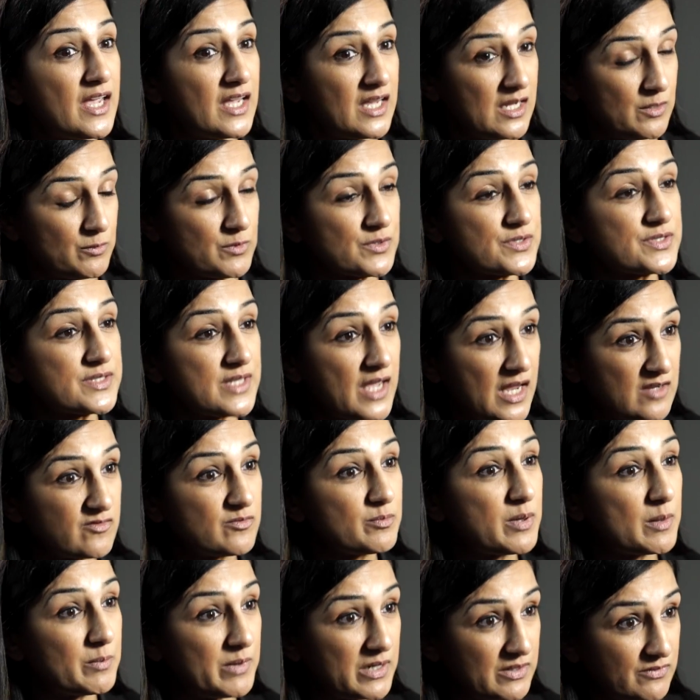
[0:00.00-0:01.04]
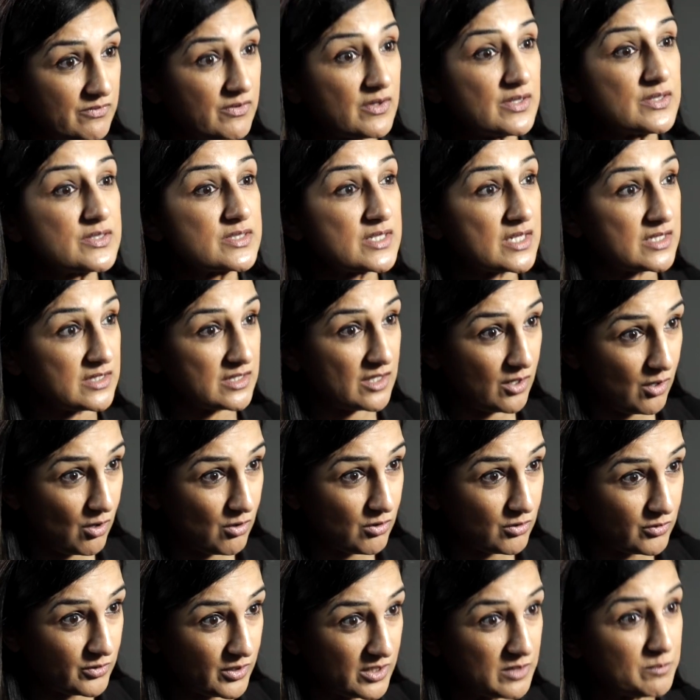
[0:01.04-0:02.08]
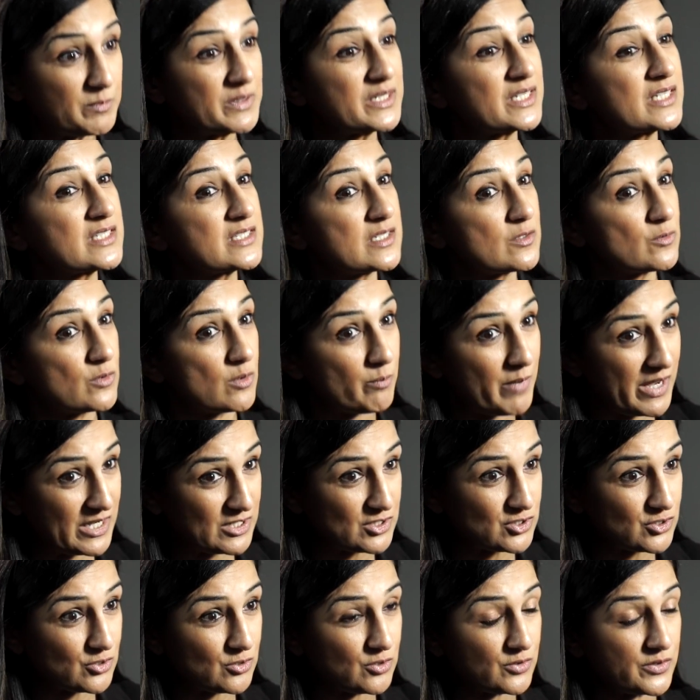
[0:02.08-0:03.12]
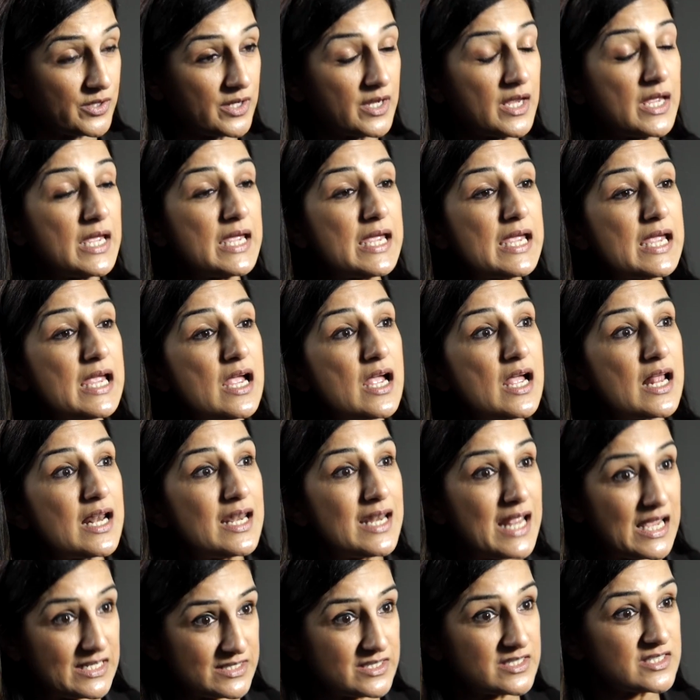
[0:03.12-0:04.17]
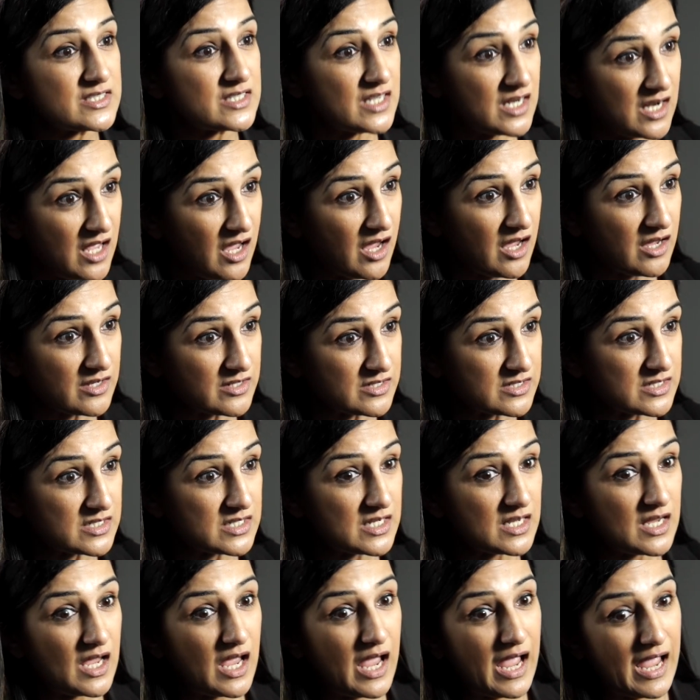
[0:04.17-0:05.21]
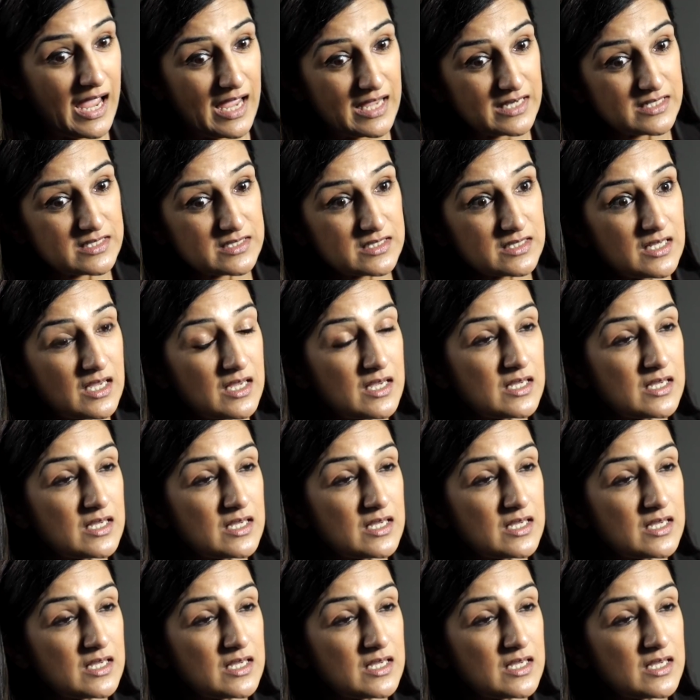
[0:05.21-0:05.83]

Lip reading: it will save public funds in the long run because it will make sure that lessons are learned and